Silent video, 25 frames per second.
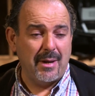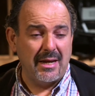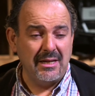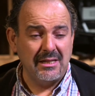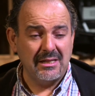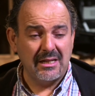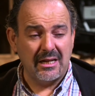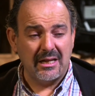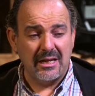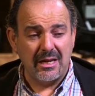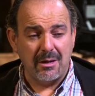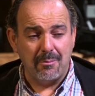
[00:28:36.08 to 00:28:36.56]

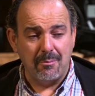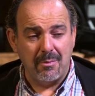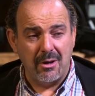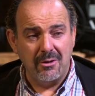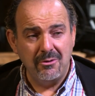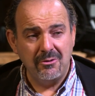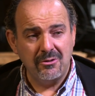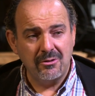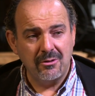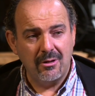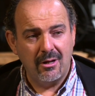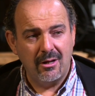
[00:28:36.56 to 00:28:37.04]
basically a
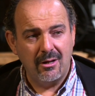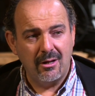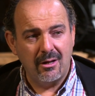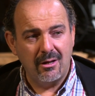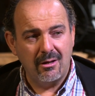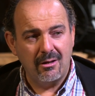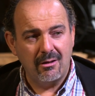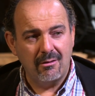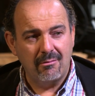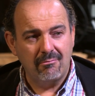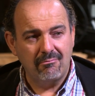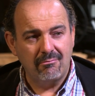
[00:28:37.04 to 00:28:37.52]

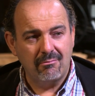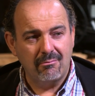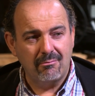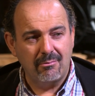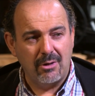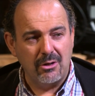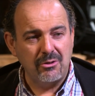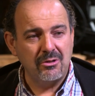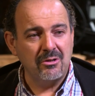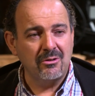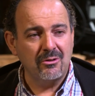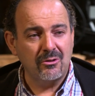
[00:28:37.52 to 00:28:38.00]

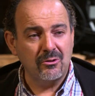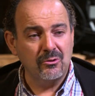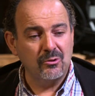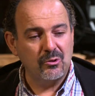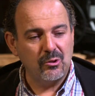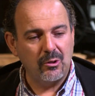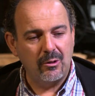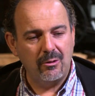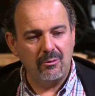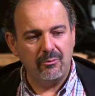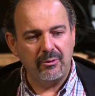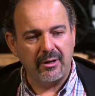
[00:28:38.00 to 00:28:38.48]
motion
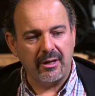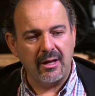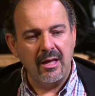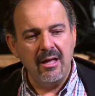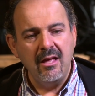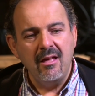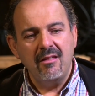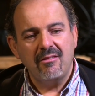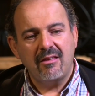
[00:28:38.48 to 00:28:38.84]
control rig.